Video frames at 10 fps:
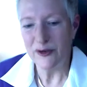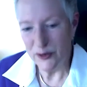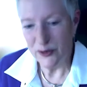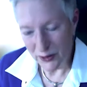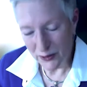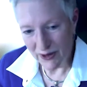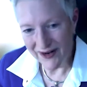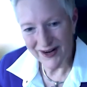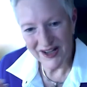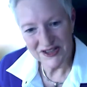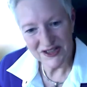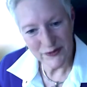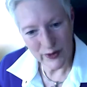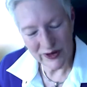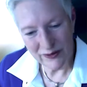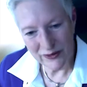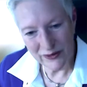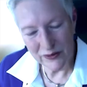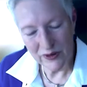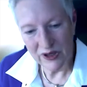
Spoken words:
who you are, not just what you do.